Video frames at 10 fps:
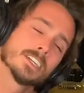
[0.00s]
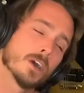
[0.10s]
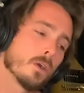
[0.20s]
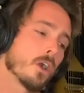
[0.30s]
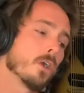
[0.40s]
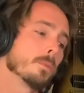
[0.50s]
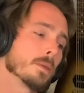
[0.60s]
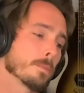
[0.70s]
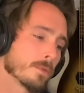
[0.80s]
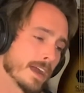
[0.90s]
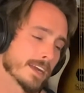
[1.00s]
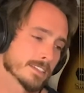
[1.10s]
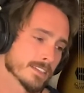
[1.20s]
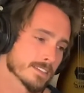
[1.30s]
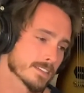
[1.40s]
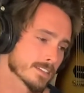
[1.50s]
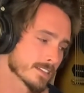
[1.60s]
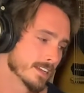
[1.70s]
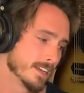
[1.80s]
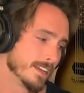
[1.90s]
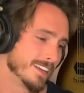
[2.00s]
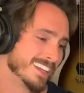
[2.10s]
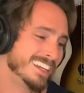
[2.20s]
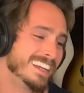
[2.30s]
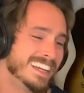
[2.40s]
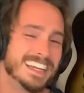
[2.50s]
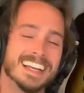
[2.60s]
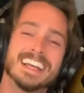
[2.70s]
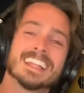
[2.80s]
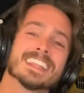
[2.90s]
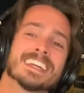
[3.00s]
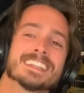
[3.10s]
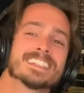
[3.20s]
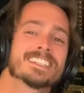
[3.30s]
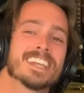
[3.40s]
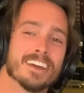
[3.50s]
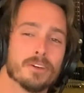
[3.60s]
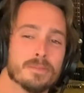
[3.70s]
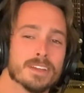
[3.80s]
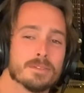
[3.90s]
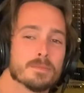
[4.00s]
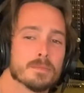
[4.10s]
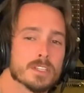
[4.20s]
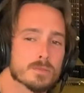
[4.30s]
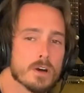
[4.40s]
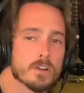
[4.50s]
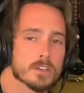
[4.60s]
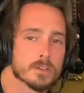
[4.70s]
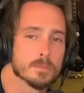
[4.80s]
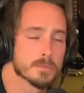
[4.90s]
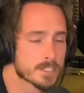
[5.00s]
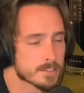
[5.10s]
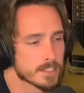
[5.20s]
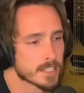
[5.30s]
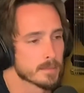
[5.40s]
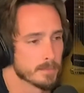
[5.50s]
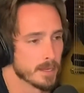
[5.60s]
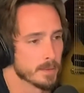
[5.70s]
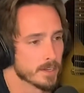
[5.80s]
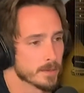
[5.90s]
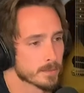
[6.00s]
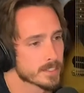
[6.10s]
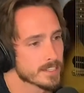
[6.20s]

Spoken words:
go home and practice. Ladies and gentlemen, please welcome Mr. Nick Maybury. What's